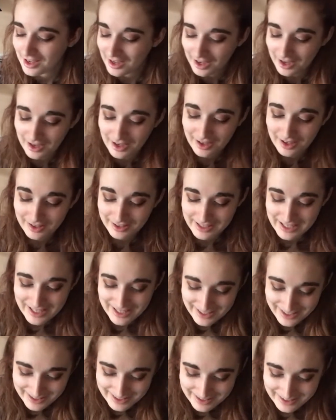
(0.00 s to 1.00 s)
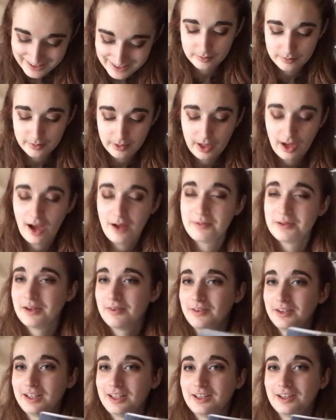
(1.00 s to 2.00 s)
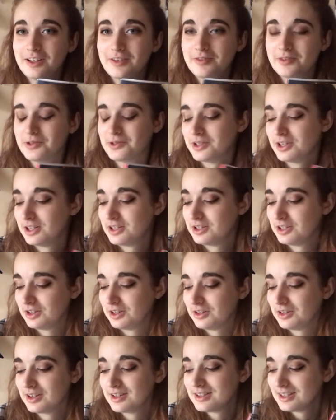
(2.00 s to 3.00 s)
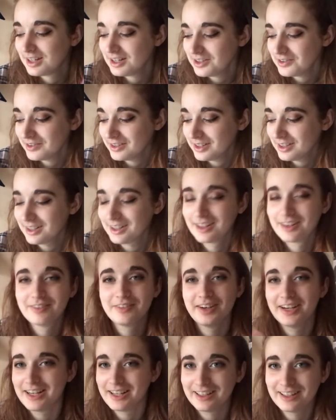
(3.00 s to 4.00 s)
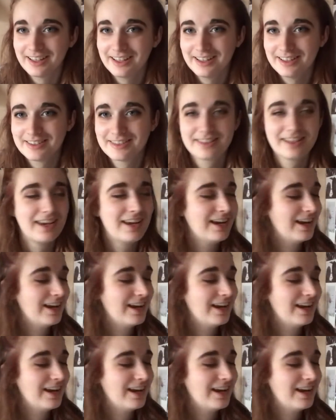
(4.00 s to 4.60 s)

But I'm definitely looking forward to continuing reading this